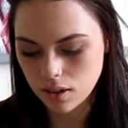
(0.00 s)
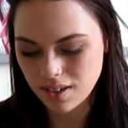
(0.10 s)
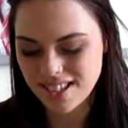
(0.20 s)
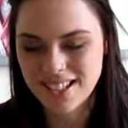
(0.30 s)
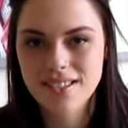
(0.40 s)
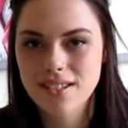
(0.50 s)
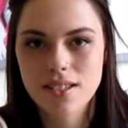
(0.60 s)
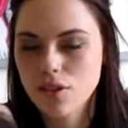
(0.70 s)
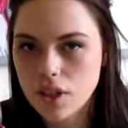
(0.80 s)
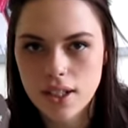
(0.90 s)
There's like
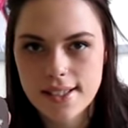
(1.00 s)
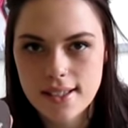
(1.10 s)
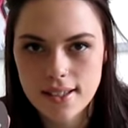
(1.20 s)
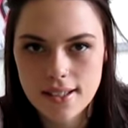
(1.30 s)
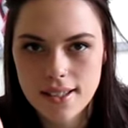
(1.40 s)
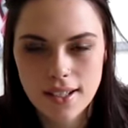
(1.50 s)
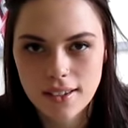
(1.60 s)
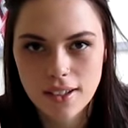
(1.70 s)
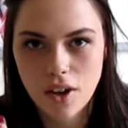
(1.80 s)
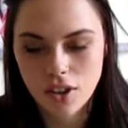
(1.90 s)
6 ingredients in this thing,
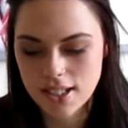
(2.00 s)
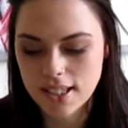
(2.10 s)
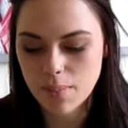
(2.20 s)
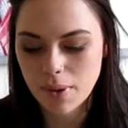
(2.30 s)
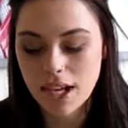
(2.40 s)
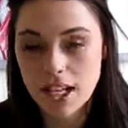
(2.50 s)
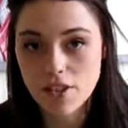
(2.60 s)
like honestly, but it